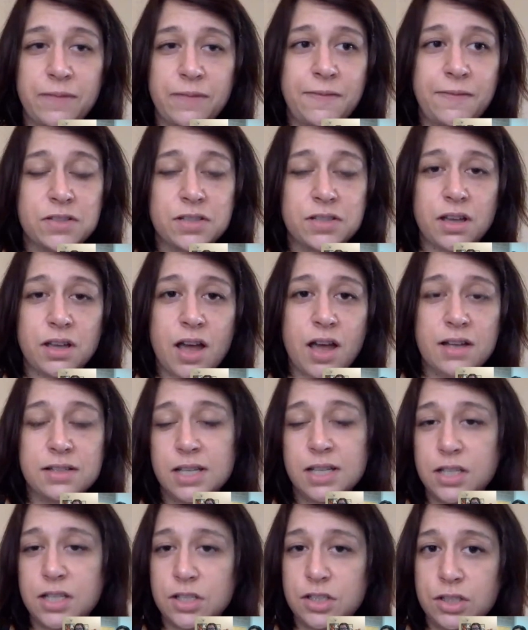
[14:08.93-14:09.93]
If there's a
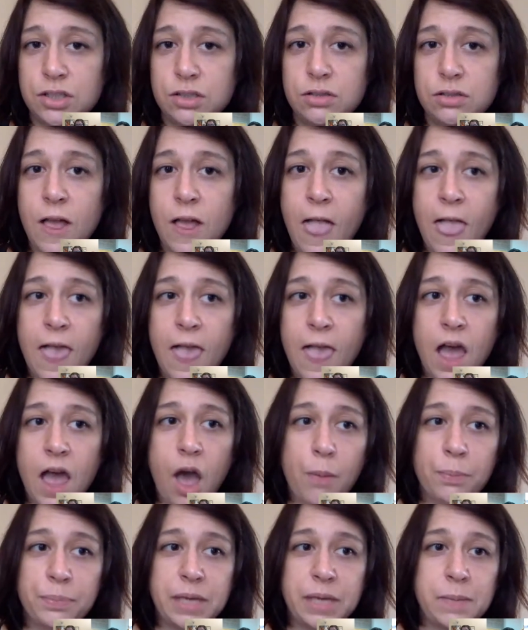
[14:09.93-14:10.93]
content issue,
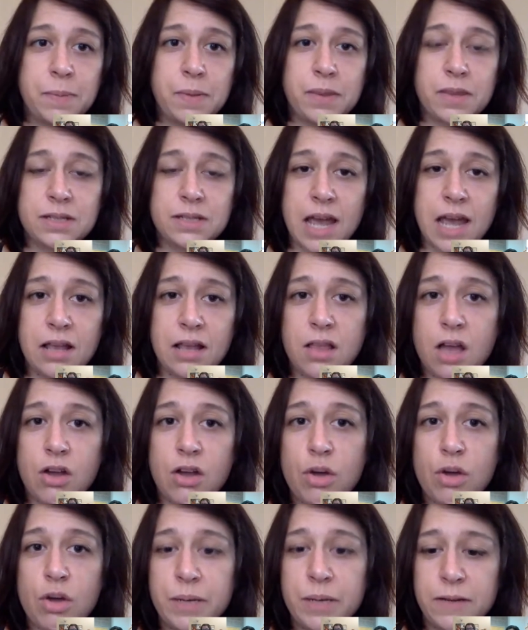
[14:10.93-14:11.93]
keeping the dialogue
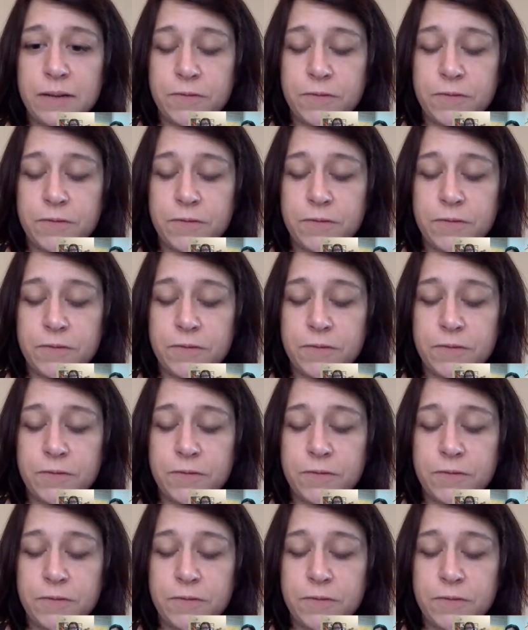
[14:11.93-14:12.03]
open.